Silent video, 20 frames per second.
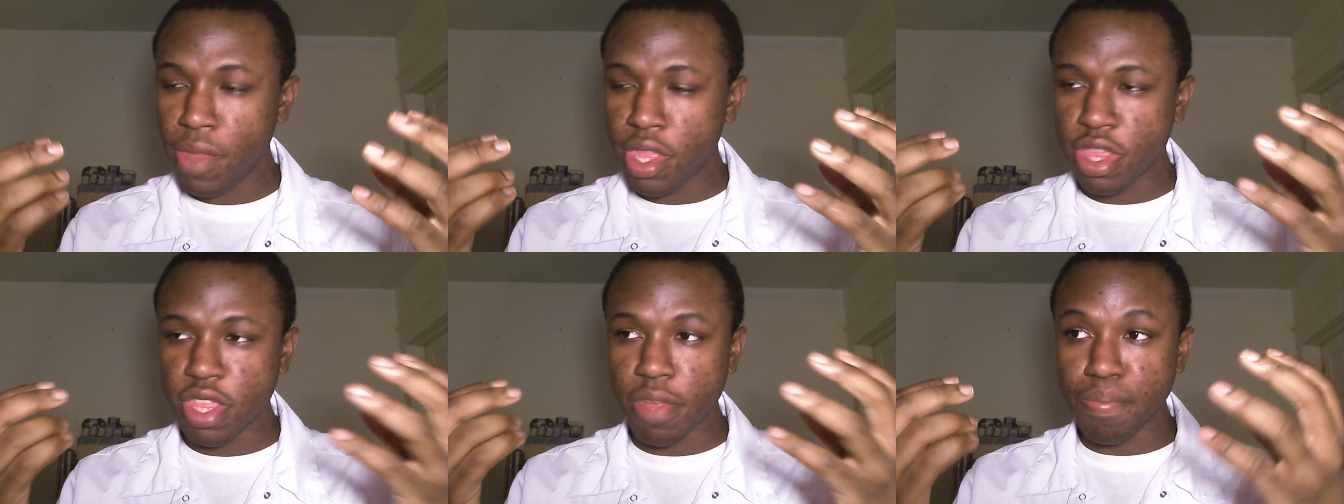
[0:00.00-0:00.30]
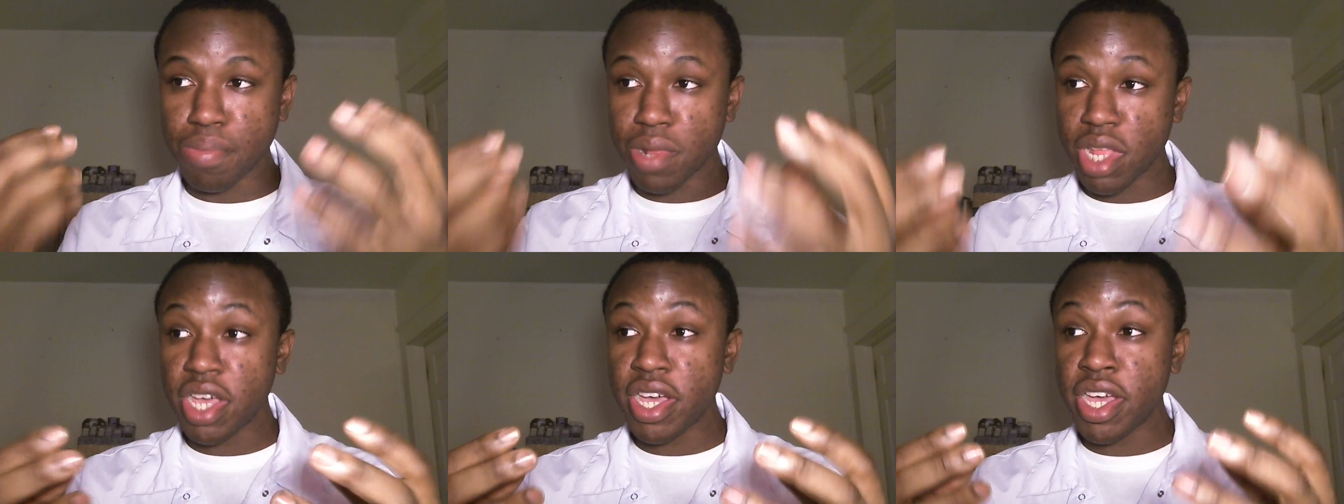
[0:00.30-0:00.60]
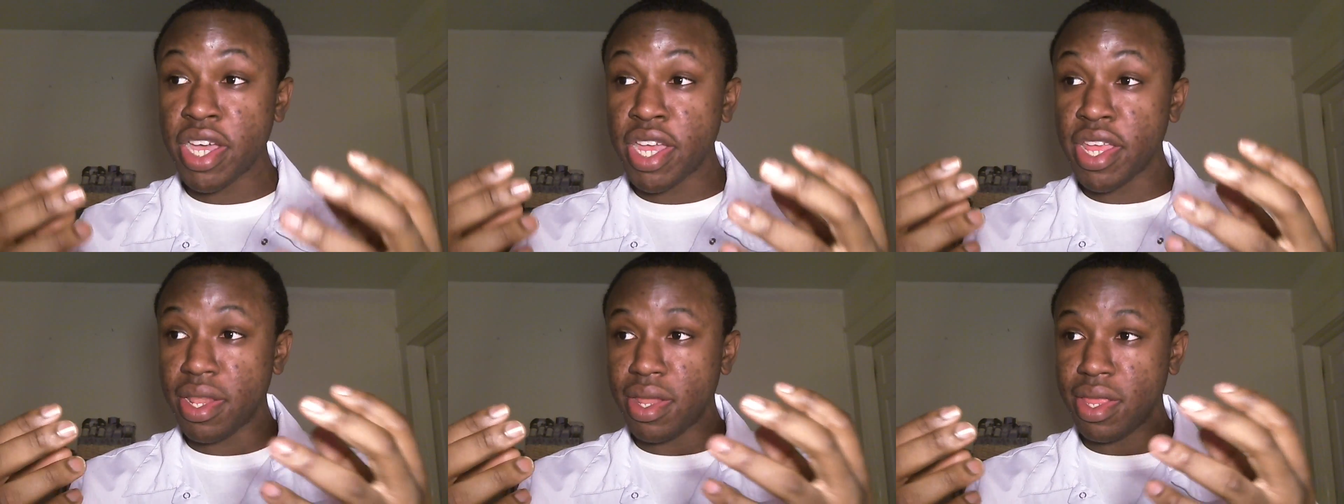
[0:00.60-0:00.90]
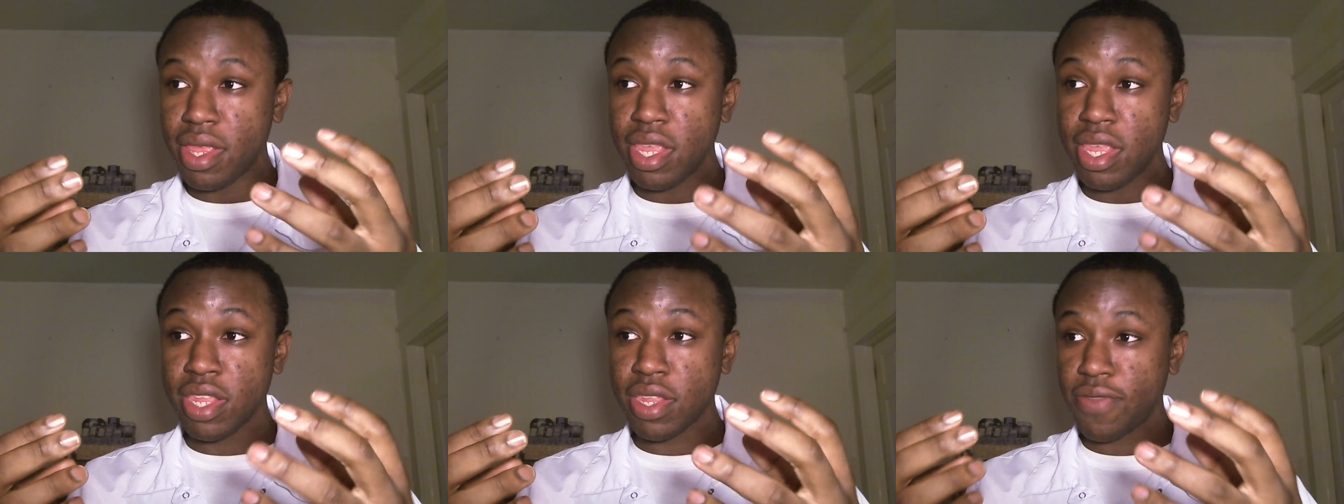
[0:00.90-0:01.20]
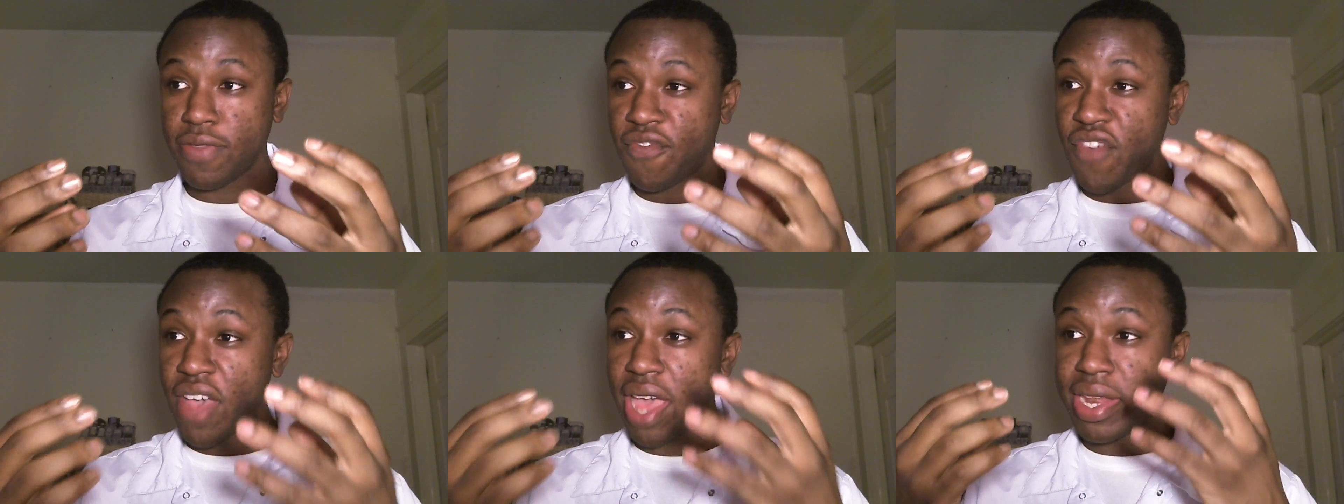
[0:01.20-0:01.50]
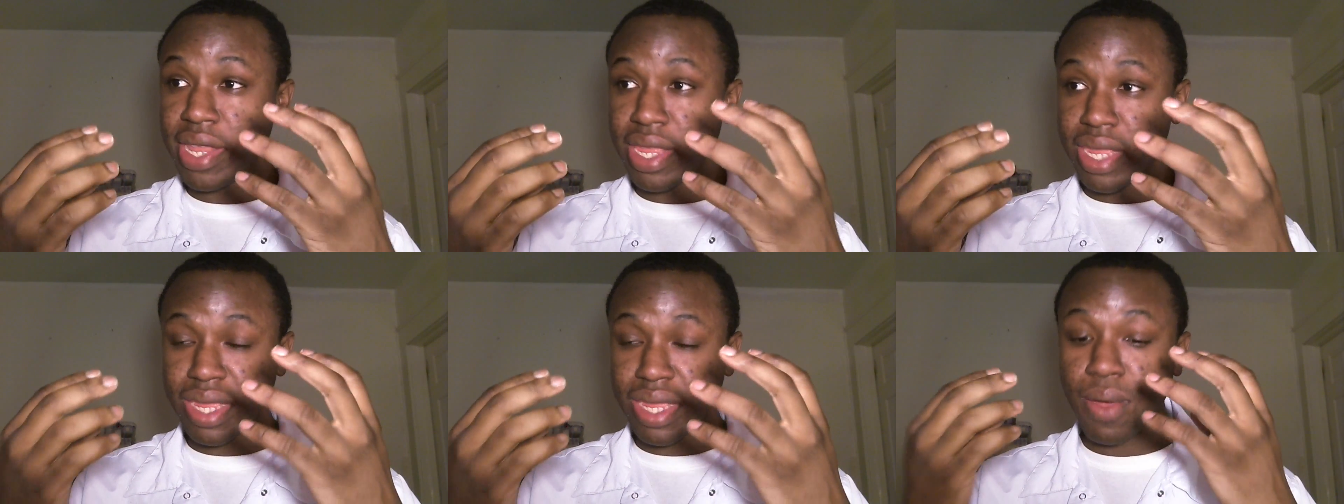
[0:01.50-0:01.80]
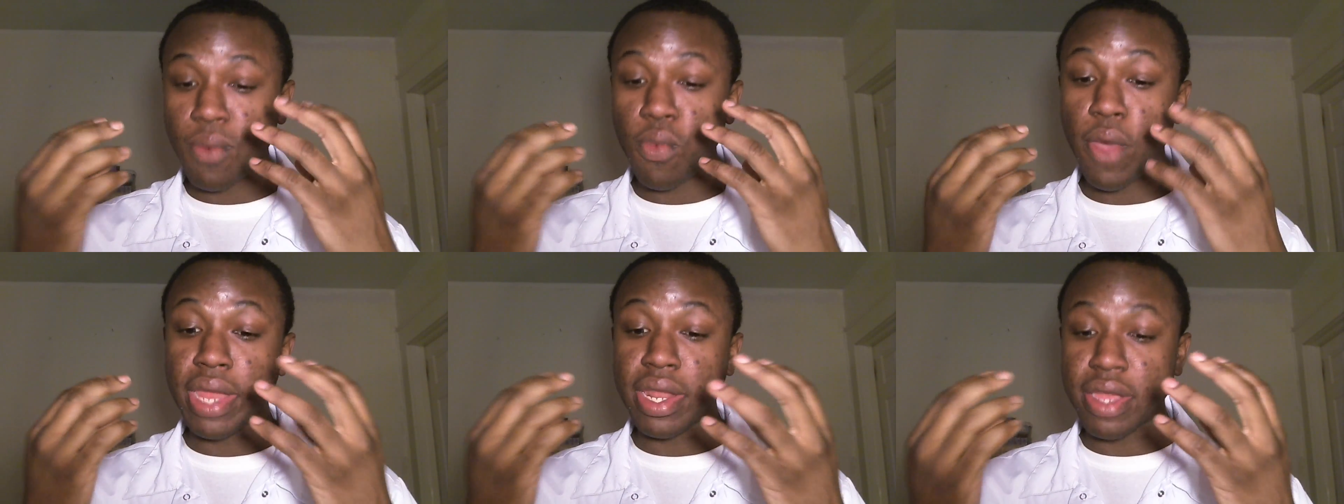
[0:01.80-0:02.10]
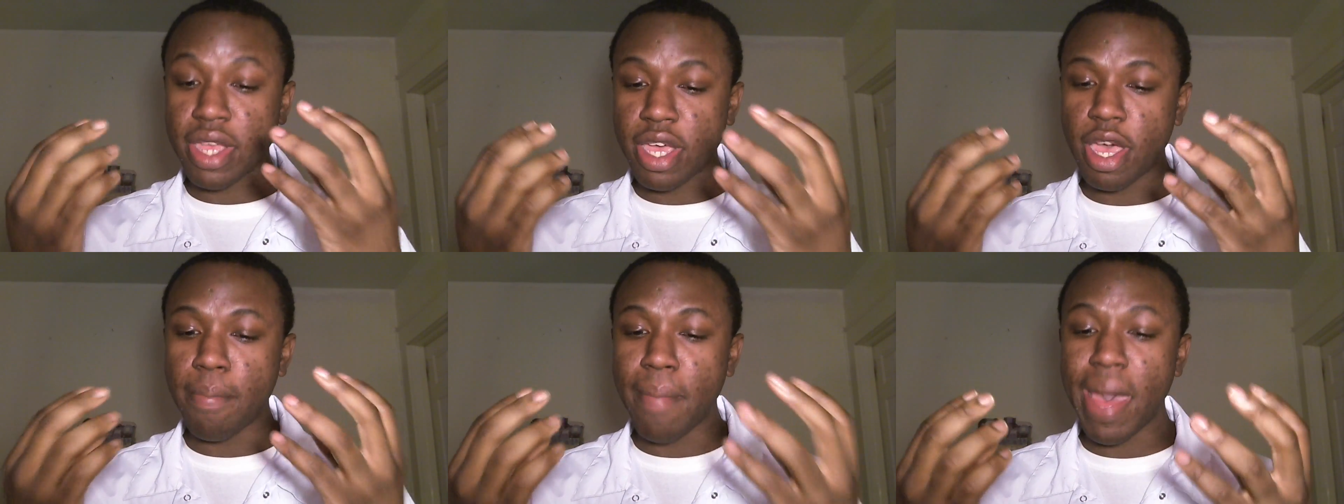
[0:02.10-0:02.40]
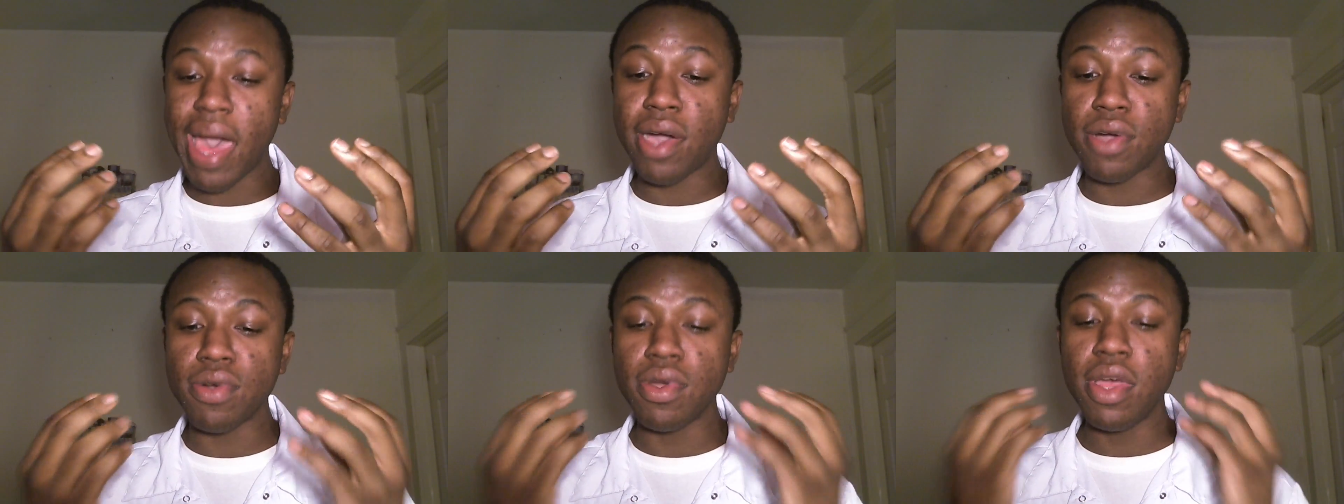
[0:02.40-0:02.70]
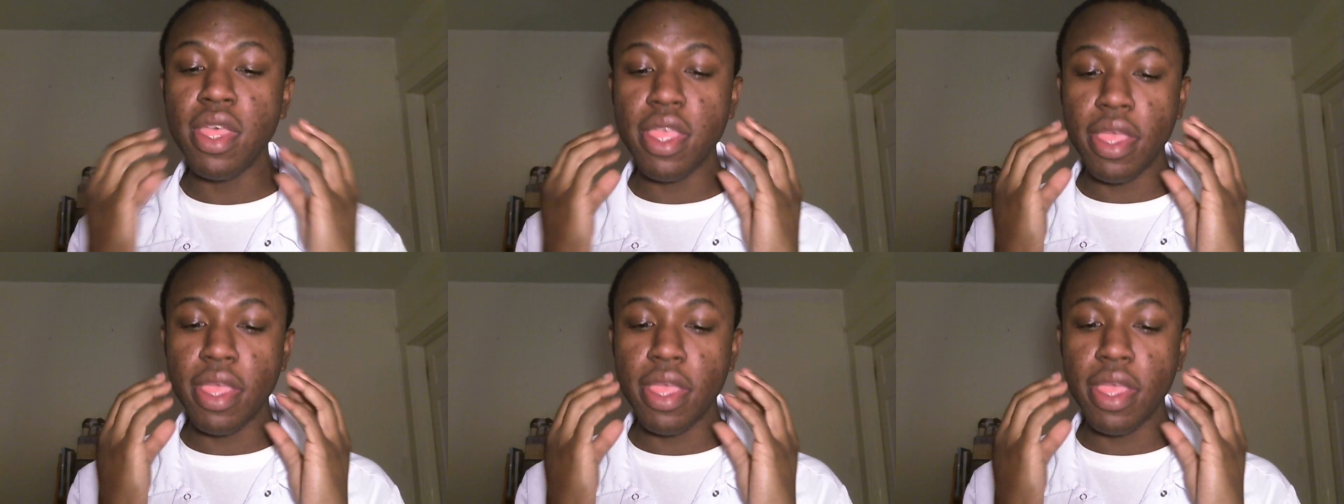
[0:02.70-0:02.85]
the blood is finding some way to come out,